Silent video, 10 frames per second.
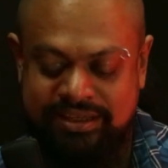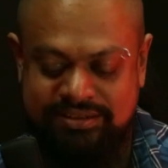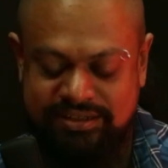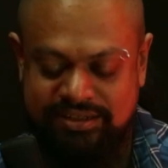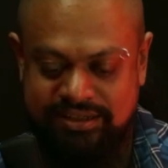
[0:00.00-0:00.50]

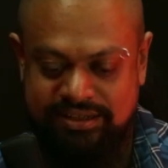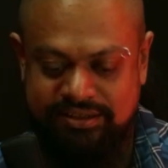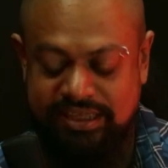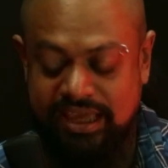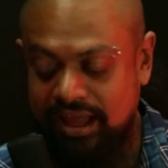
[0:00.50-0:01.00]
uh,
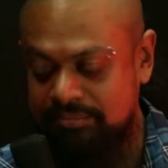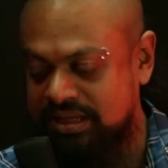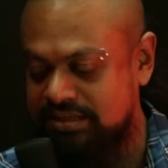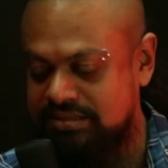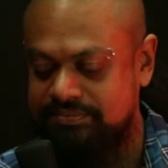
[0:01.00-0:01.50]
yeah
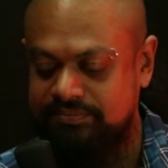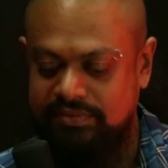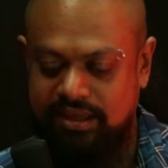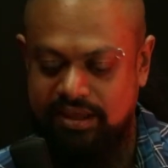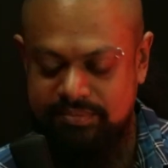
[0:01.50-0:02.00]
because
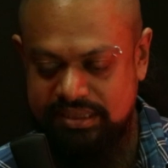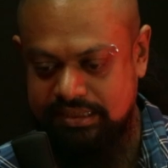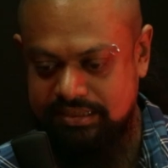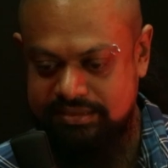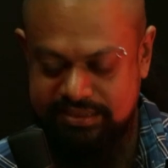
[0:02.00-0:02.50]
I mean,
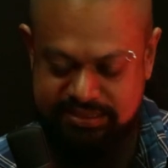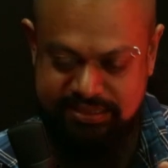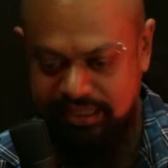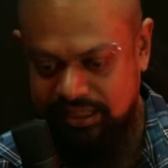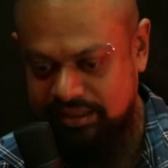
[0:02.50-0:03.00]
the
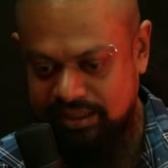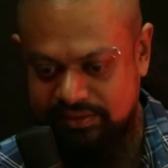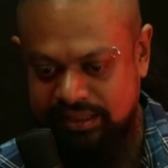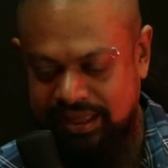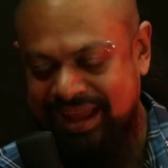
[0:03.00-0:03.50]
singing and
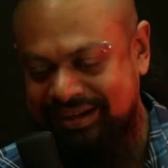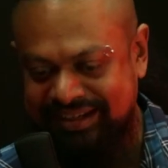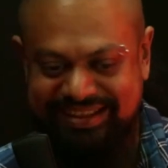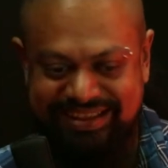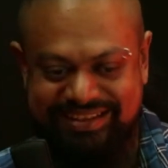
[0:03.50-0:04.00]
the
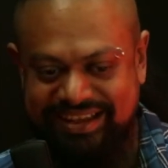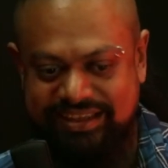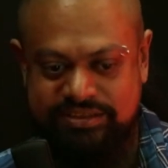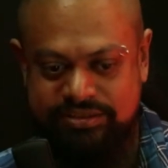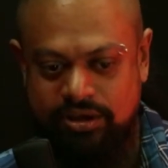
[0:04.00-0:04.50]
acting and like
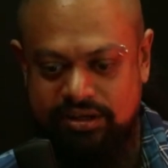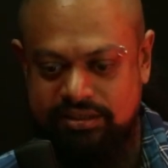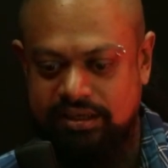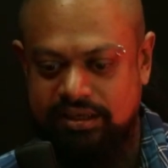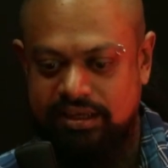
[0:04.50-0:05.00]
it's got yeah.
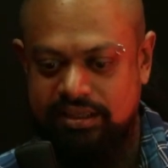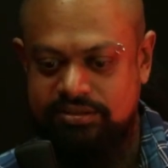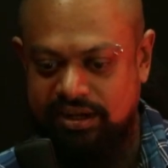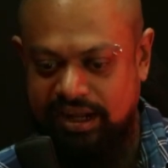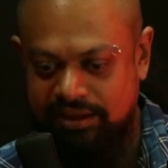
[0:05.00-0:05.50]
it's
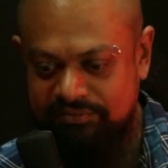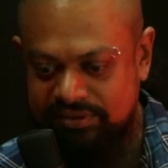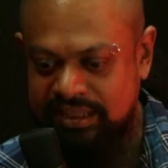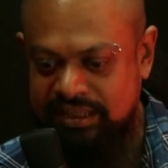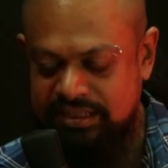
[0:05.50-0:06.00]
got
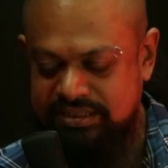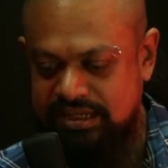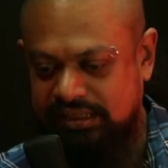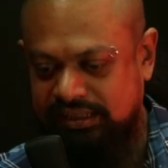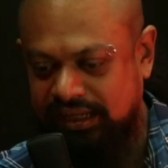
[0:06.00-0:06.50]
everything. It's
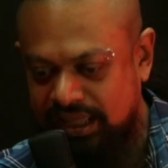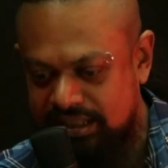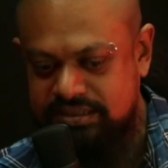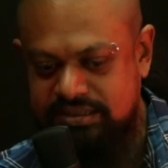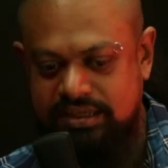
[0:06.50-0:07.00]

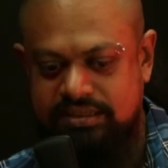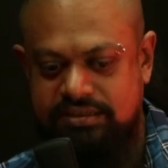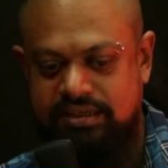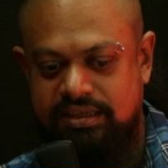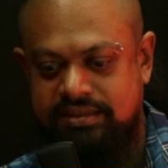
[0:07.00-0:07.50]
intense.
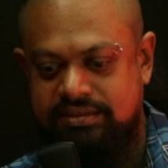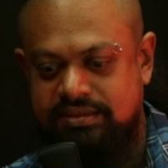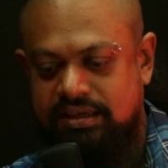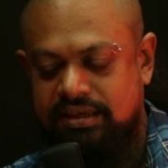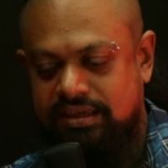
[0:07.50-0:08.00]
It's it's
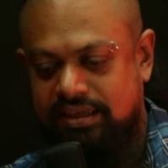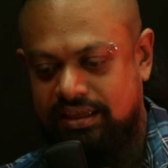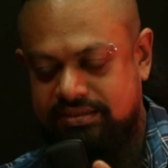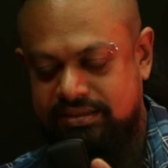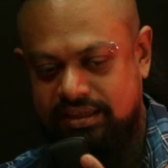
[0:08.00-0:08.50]

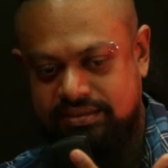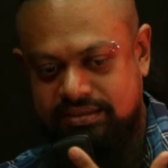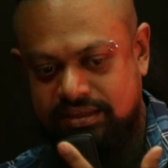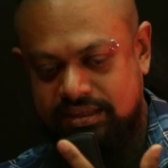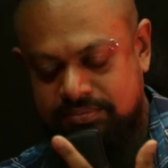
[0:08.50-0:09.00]
it's
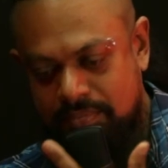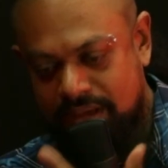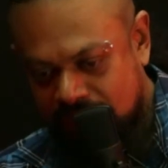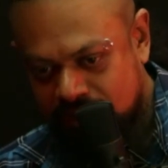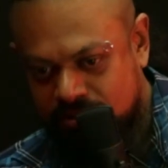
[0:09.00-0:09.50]
it's it's
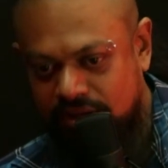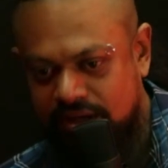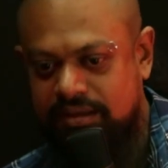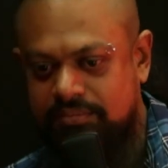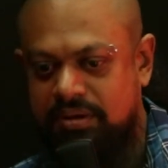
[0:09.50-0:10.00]

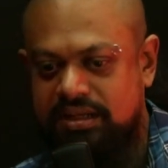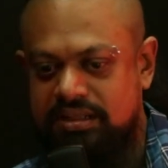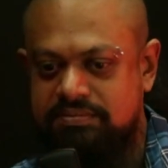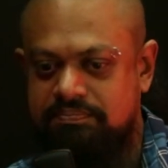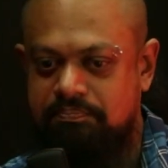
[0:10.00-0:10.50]
melancholic, but
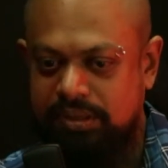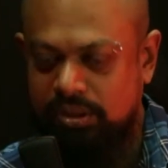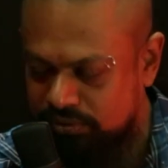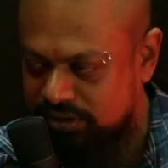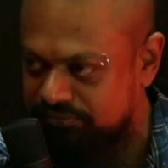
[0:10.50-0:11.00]
it's
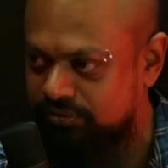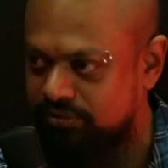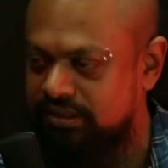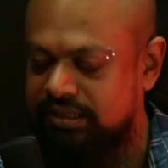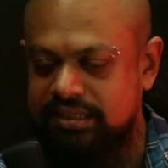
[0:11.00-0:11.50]

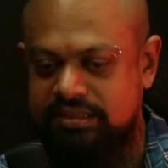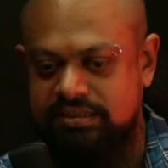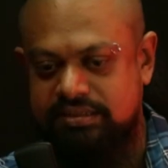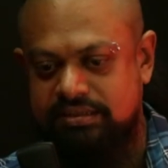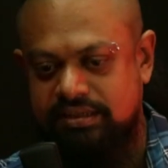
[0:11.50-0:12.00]
beautiful.
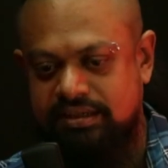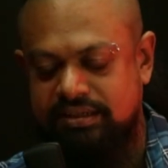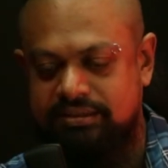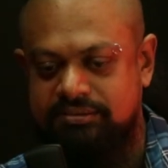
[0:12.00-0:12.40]
It's uh,